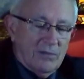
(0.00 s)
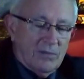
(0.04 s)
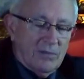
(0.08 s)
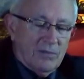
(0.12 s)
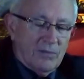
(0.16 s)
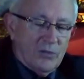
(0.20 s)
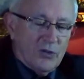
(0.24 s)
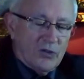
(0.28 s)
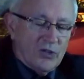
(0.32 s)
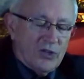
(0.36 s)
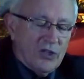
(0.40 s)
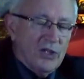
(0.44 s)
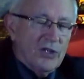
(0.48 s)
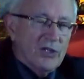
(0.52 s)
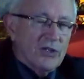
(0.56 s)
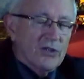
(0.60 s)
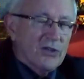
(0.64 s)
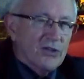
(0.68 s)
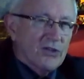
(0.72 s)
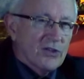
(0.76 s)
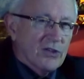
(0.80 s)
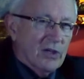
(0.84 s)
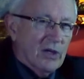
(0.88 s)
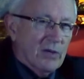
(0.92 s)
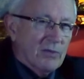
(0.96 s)
procedure
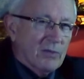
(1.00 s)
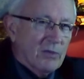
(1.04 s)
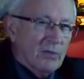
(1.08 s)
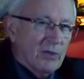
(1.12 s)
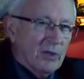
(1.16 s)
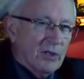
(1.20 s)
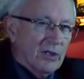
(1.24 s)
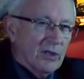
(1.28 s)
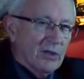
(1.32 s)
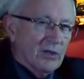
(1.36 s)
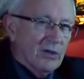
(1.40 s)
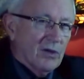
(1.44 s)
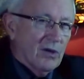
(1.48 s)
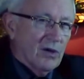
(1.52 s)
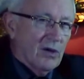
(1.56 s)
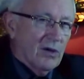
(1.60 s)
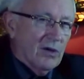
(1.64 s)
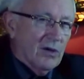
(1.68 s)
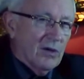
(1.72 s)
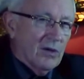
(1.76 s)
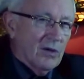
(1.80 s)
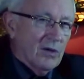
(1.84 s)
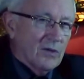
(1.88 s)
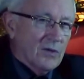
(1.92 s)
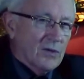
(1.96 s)
stops being a
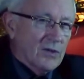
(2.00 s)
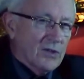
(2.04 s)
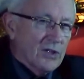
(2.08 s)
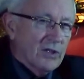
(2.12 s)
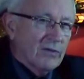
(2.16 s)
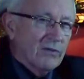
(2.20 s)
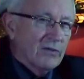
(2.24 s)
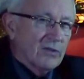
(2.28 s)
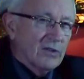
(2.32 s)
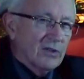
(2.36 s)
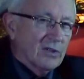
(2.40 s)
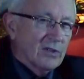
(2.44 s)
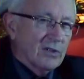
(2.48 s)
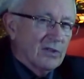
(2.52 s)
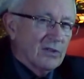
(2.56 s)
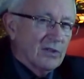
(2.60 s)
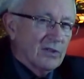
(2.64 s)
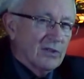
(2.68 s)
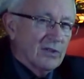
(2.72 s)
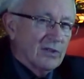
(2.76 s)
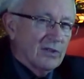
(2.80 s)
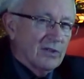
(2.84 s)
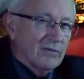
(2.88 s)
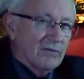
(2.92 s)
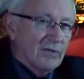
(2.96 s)
civil
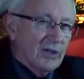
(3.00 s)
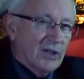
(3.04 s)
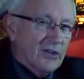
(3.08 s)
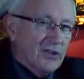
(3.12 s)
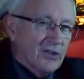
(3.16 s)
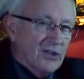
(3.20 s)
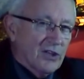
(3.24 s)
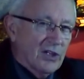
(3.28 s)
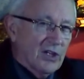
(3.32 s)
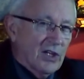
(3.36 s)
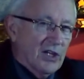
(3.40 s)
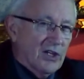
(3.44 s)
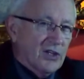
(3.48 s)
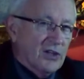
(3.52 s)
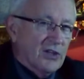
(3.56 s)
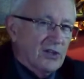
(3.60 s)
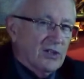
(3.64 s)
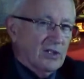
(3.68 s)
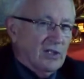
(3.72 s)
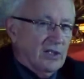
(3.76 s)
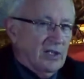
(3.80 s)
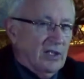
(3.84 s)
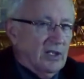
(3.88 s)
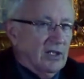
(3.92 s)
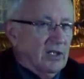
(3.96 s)

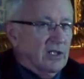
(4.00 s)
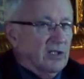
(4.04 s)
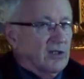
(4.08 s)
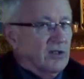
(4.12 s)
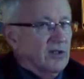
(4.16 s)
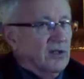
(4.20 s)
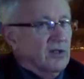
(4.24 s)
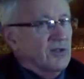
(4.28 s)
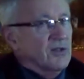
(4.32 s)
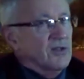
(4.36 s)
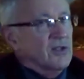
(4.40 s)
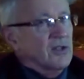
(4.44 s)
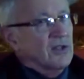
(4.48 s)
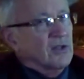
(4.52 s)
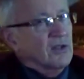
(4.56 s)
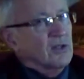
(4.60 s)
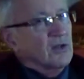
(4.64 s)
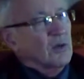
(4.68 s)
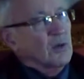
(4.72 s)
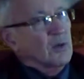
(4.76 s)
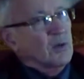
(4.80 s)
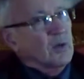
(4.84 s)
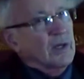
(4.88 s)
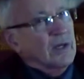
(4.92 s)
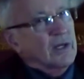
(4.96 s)
investigation and turns
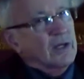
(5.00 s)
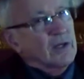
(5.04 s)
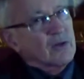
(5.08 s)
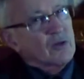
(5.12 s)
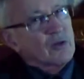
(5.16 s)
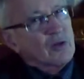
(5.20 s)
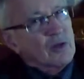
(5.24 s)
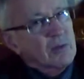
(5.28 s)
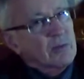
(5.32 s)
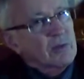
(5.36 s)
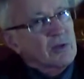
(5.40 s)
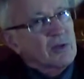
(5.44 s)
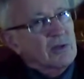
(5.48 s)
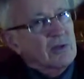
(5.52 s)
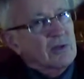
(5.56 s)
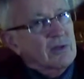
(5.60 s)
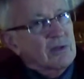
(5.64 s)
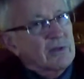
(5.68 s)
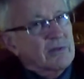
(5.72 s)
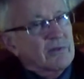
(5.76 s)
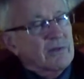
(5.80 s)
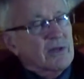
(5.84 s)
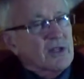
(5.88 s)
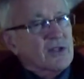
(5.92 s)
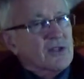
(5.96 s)
into a criminal
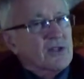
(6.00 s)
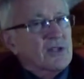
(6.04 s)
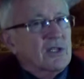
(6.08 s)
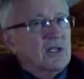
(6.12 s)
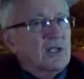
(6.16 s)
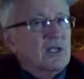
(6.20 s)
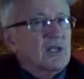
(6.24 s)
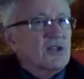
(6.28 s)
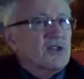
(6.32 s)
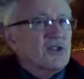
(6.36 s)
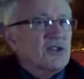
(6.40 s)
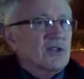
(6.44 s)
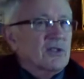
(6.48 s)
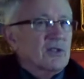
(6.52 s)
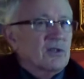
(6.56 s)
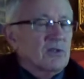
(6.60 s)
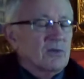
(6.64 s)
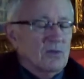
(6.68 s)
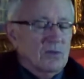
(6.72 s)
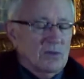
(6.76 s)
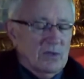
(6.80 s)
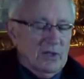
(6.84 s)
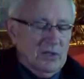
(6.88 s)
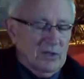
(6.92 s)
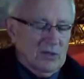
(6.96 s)
investigation.
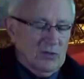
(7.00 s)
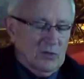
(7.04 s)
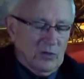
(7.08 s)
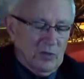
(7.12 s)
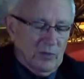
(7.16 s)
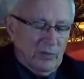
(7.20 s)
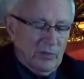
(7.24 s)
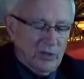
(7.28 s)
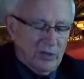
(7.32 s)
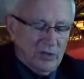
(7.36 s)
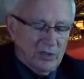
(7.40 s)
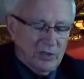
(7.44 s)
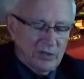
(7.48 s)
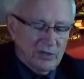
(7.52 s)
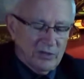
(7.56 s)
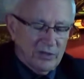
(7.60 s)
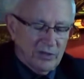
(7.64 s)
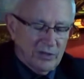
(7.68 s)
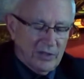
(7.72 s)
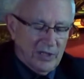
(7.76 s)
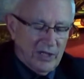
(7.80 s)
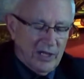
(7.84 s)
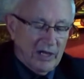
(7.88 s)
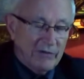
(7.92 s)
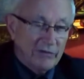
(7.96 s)
Criminal,
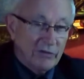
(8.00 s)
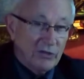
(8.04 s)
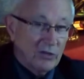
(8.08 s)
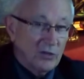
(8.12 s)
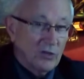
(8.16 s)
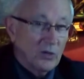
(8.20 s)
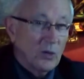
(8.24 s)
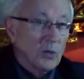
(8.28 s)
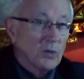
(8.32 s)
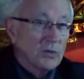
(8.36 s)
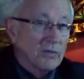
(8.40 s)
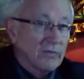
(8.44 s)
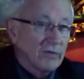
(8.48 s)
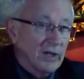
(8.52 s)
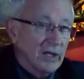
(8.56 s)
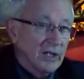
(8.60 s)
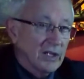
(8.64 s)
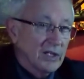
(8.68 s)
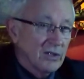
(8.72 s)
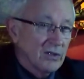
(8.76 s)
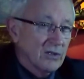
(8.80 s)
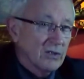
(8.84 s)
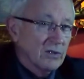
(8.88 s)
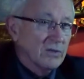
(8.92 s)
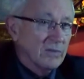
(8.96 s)
they have to notify
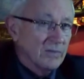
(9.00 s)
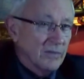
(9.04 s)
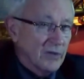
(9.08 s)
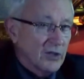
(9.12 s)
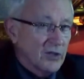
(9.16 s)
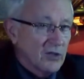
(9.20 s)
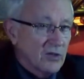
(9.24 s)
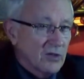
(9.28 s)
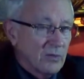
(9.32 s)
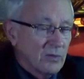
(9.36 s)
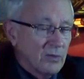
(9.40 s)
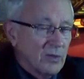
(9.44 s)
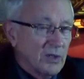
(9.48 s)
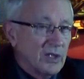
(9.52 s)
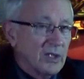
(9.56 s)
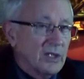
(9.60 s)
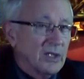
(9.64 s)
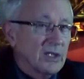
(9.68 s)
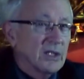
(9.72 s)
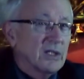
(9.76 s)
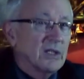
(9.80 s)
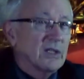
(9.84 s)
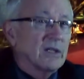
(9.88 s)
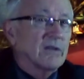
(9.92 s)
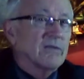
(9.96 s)
you that you're
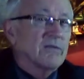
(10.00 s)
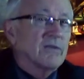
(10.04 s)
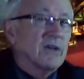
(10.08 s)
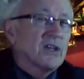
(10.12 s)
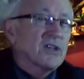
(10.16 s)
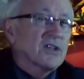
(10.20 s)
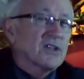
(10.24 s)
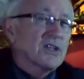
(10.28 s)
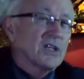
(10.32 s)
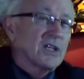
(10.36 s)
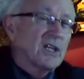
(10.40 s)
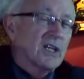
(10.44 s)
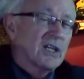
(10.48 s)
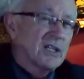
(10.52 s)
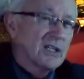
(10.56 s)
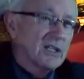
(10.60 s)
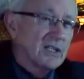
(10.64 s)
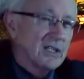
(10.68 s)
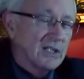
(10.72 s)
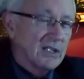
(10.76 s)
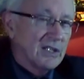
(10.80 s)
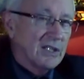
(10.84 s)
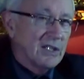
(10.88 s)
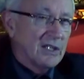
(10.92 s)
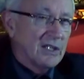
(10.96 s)
being investigated,